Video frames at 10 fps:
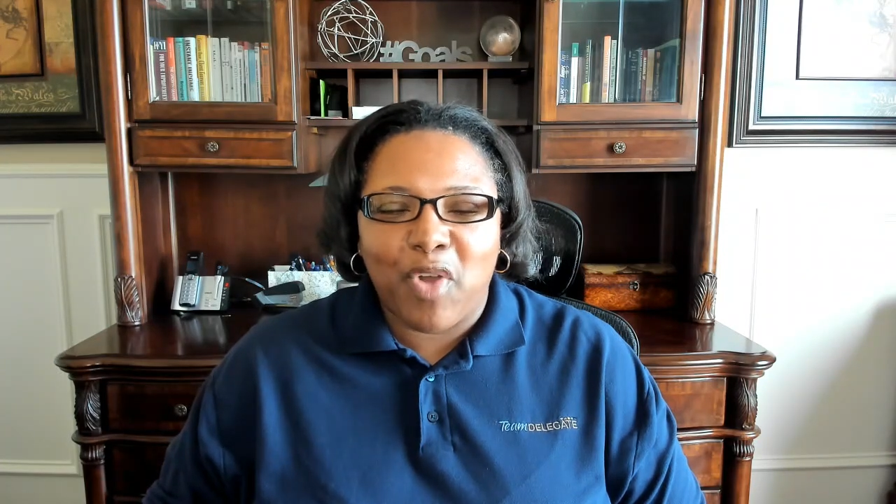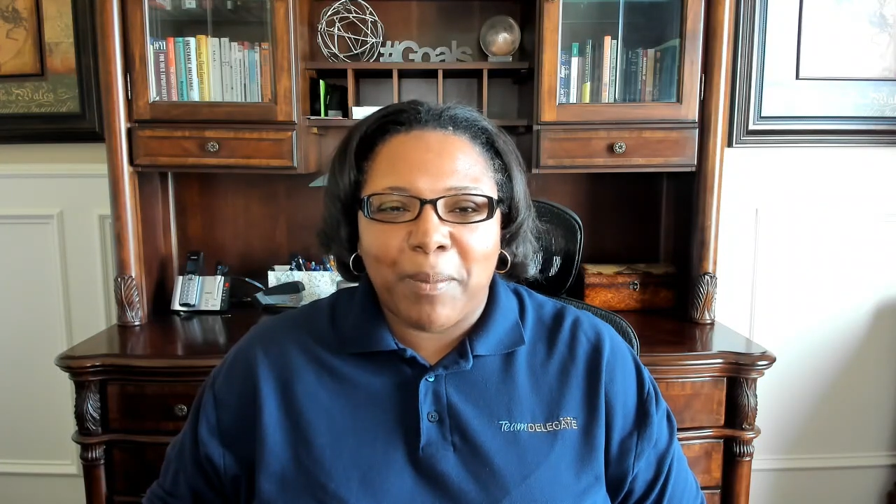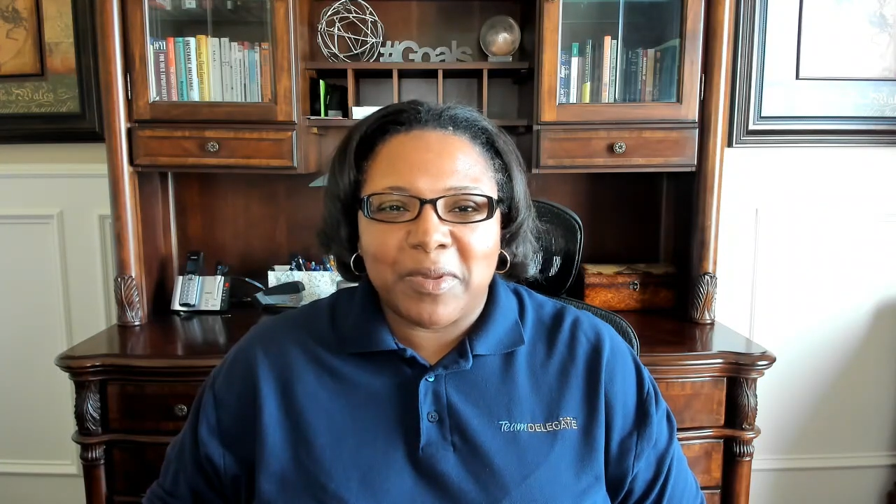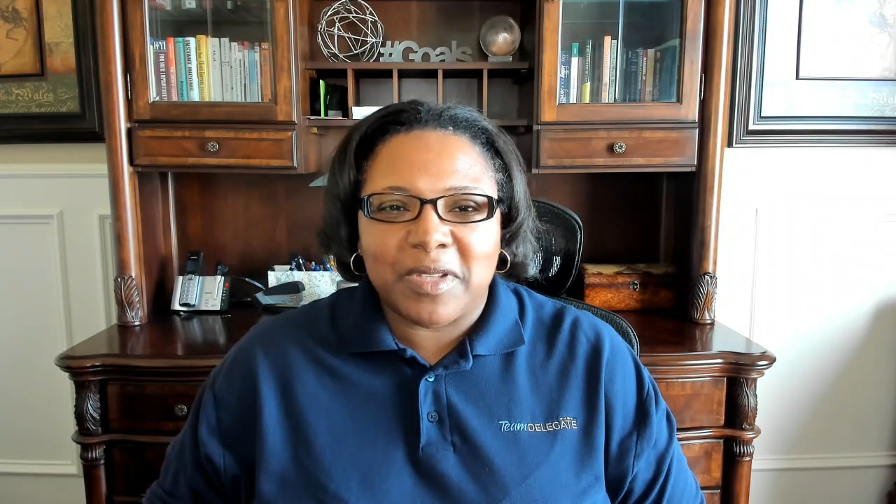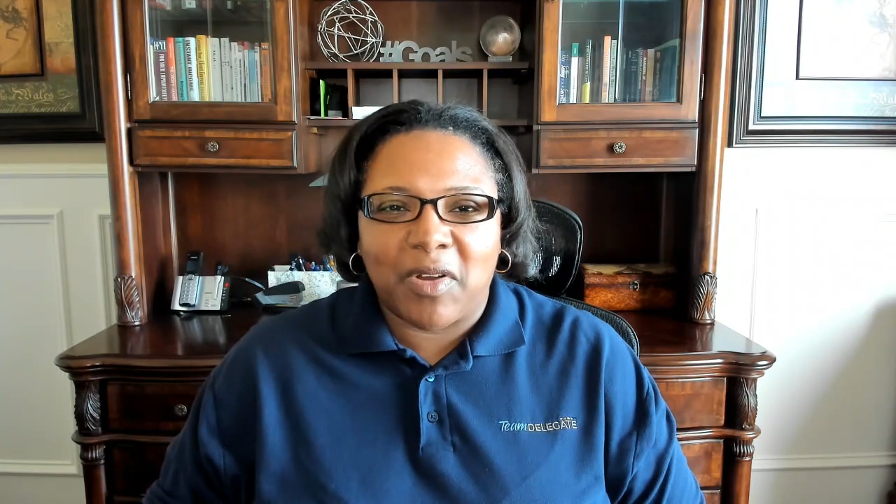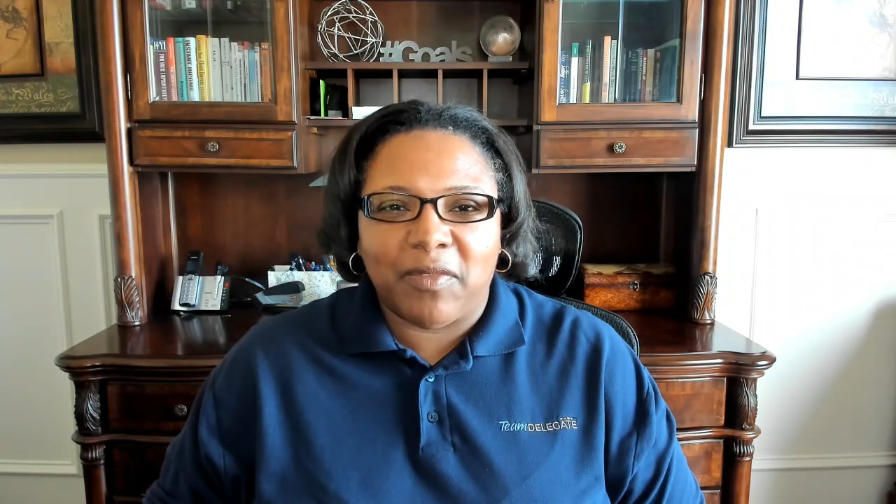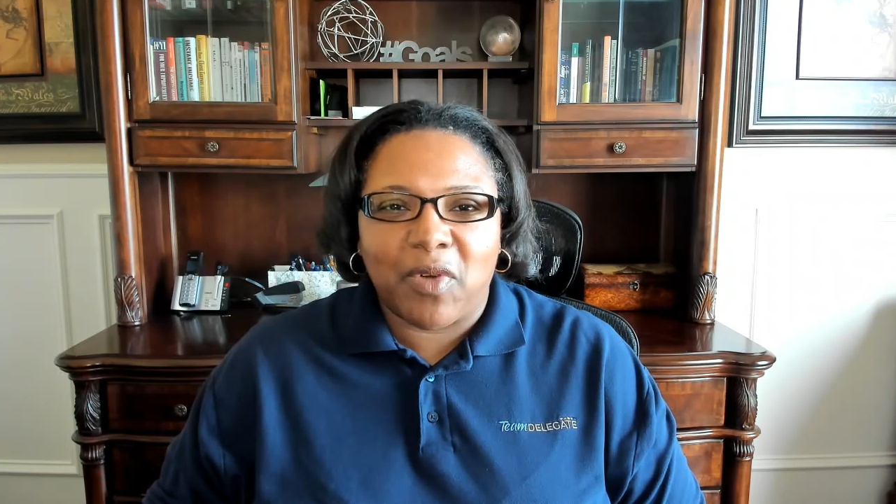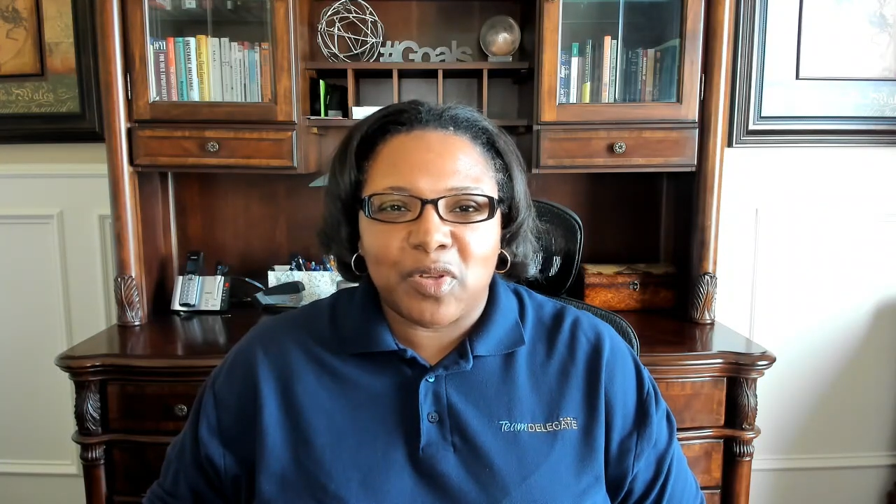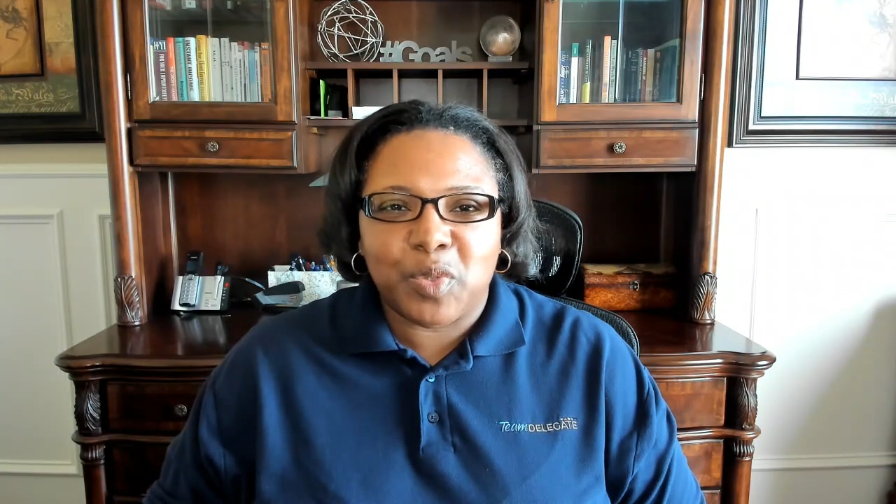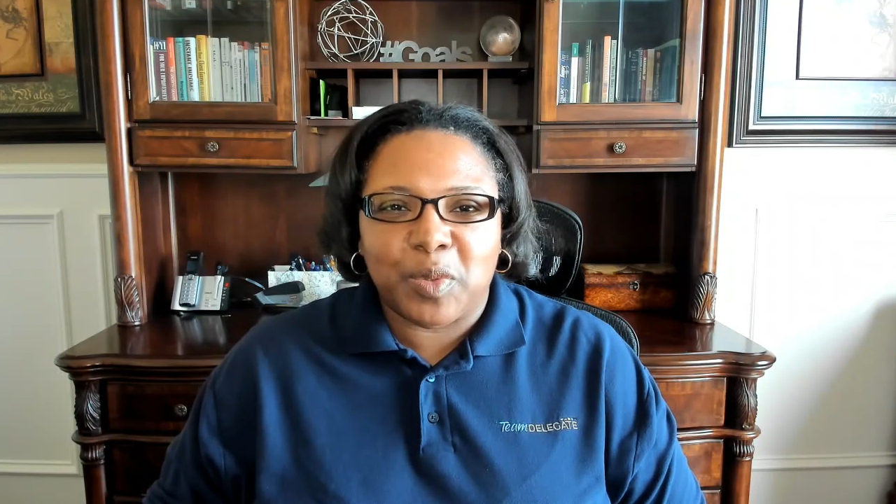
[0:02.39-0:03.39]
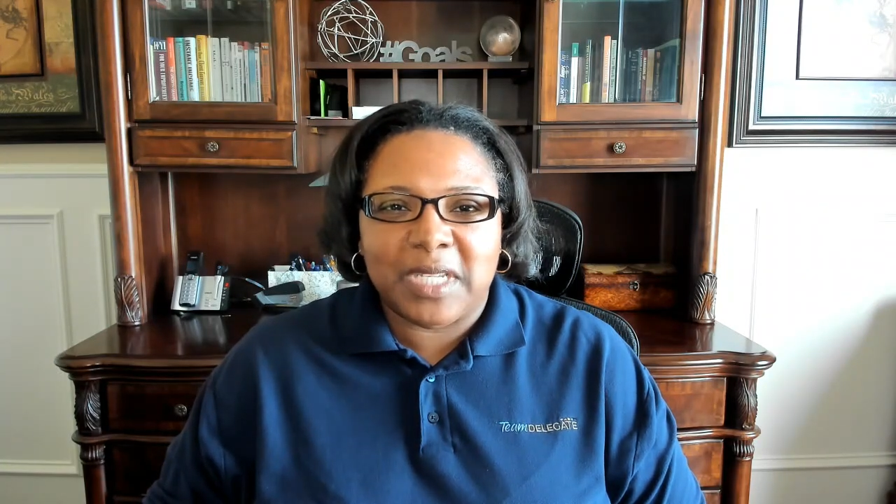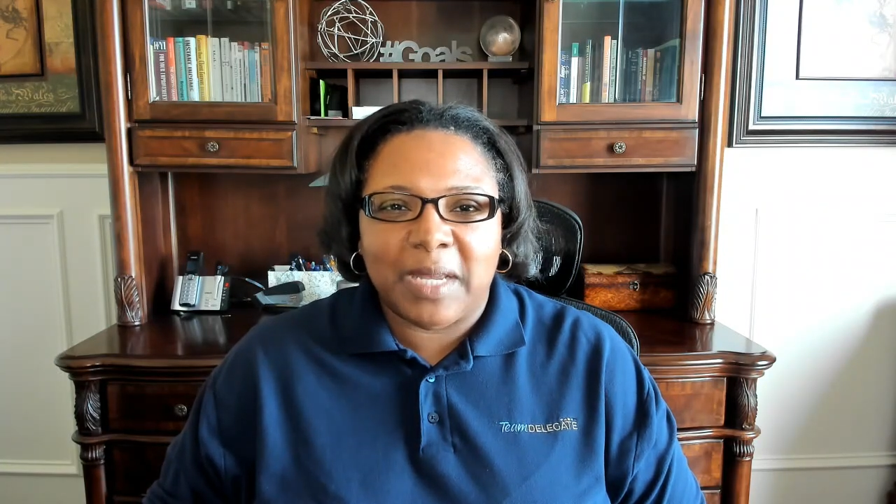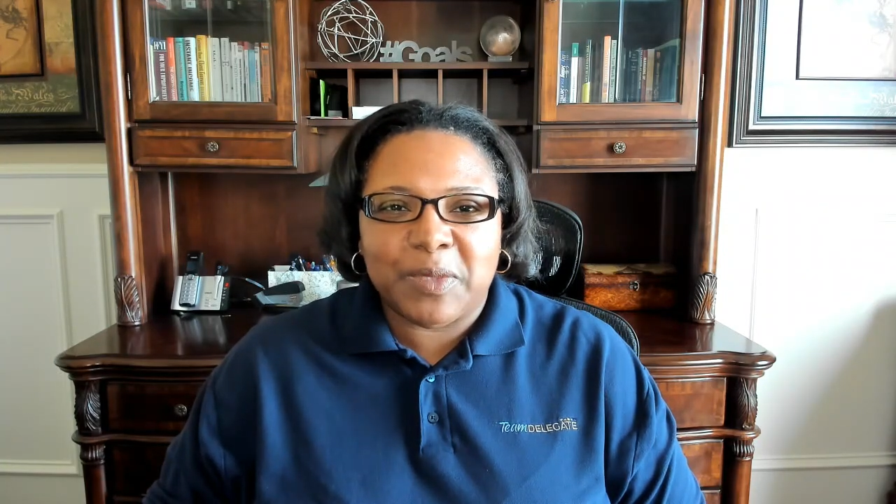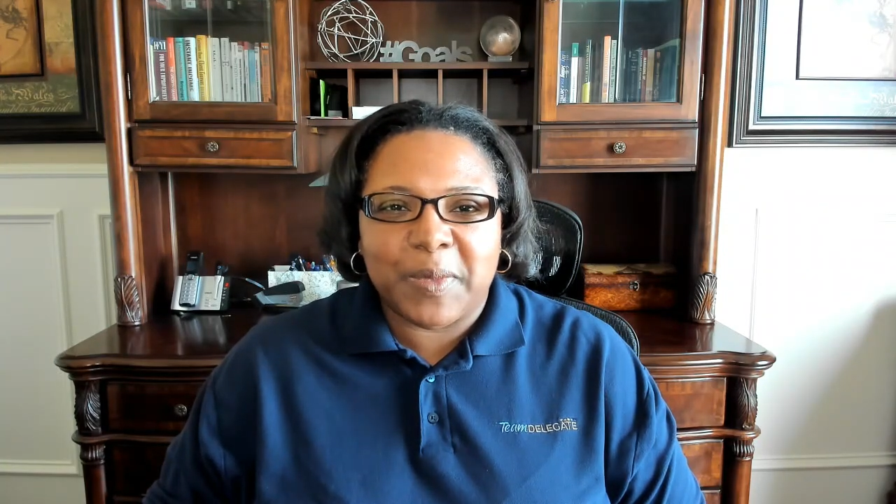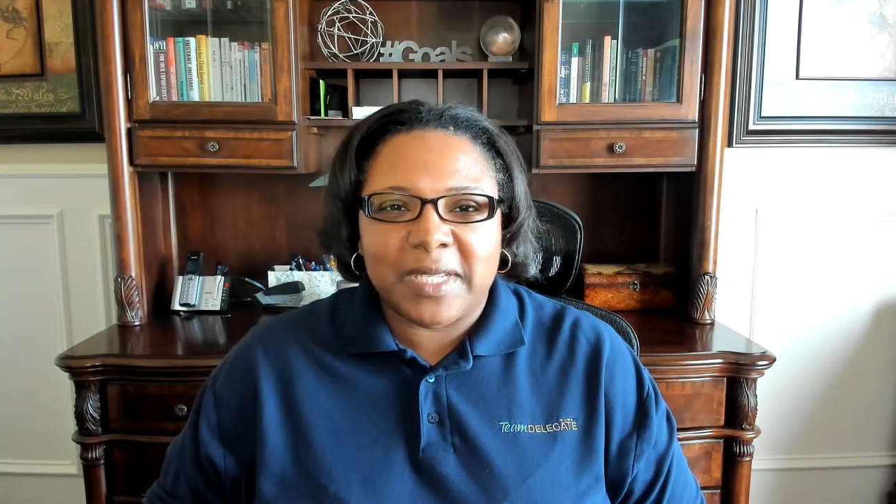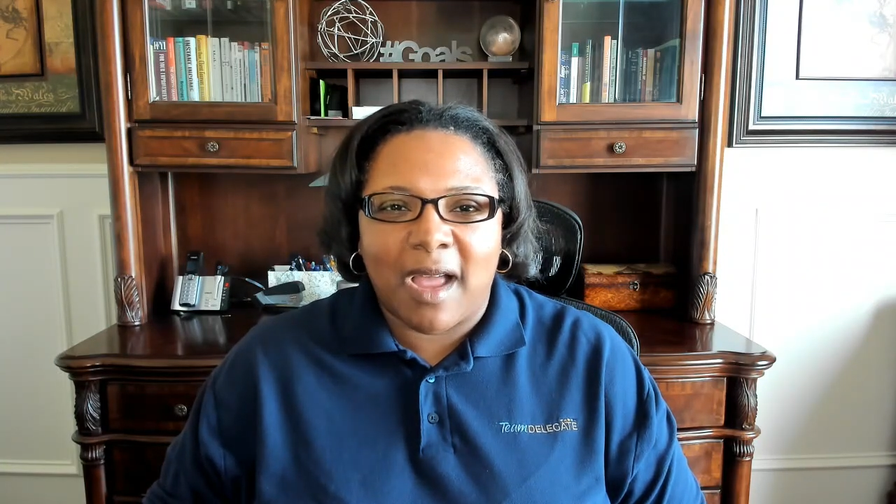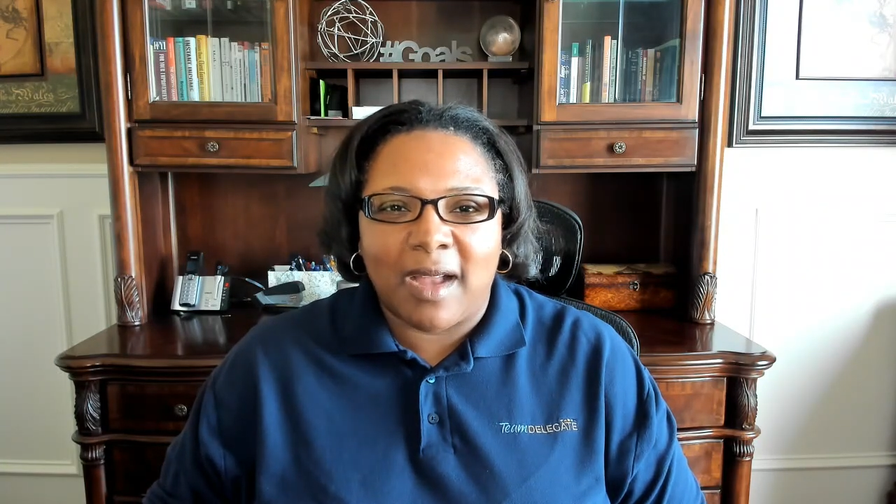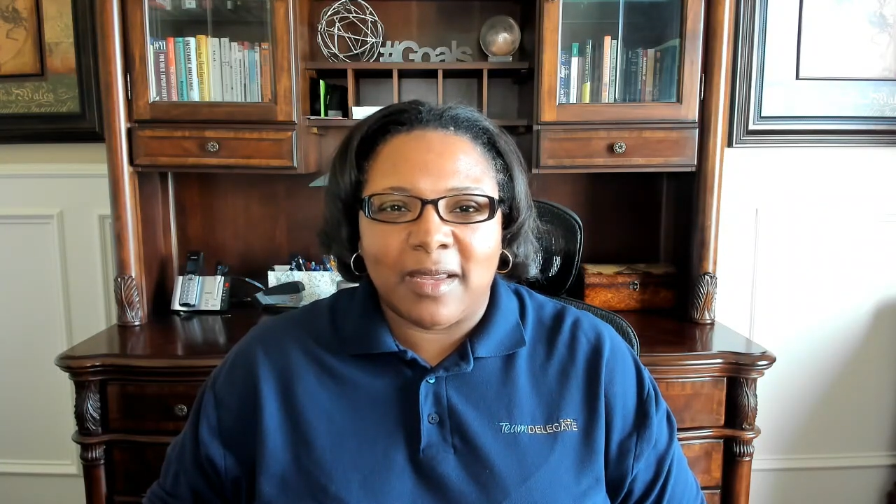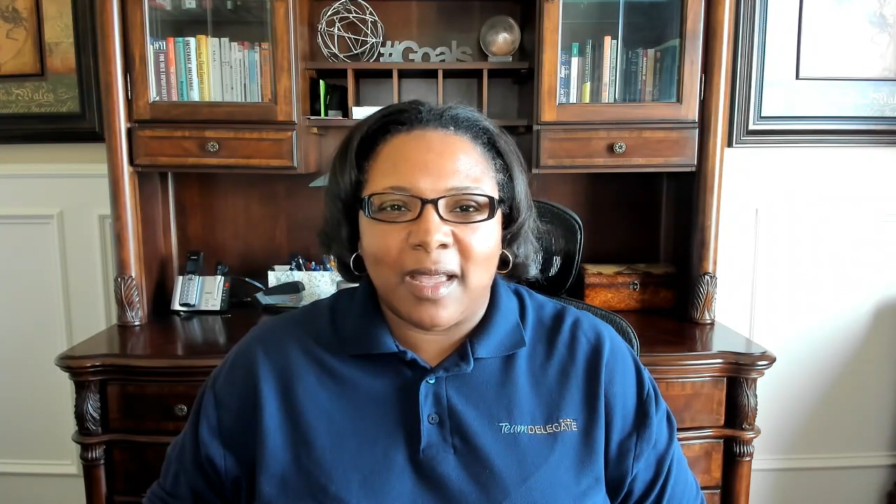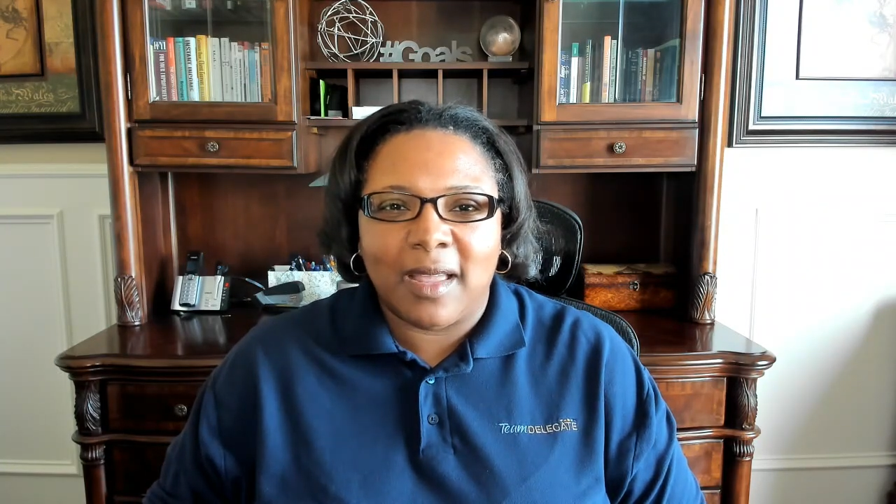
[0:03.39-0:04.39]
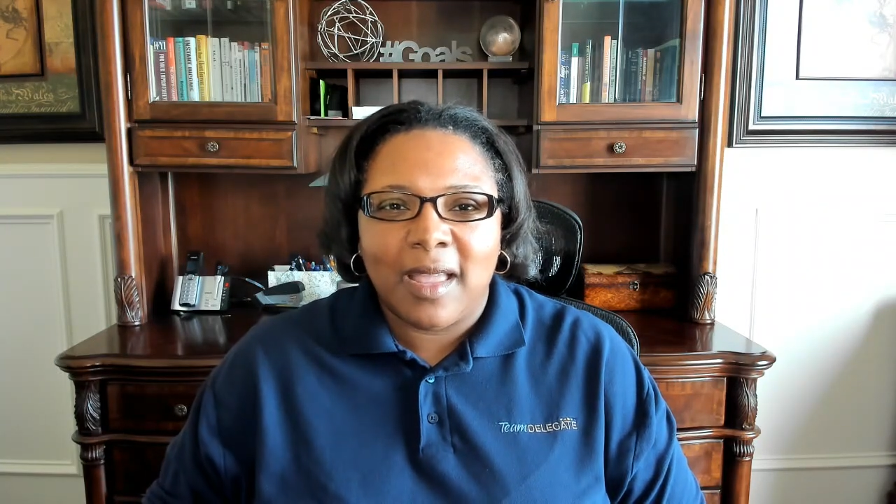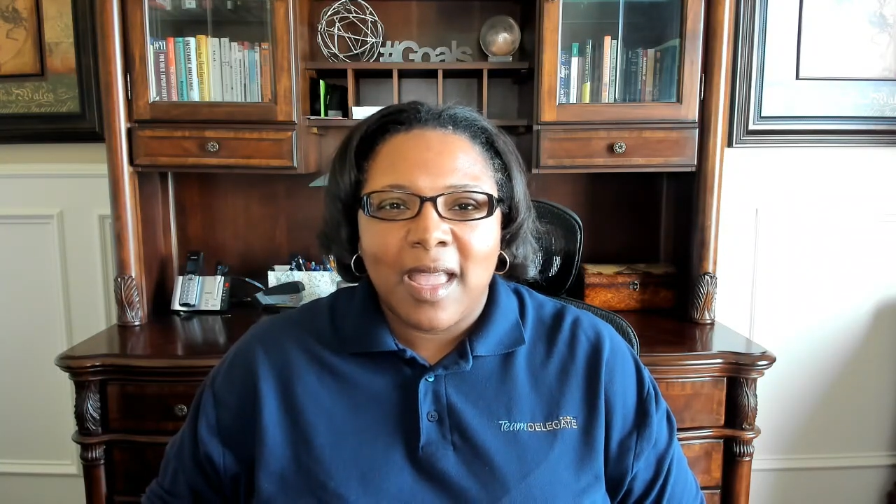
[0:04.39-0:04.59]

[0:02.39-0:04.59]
episode of Virtual Tips with Tanya.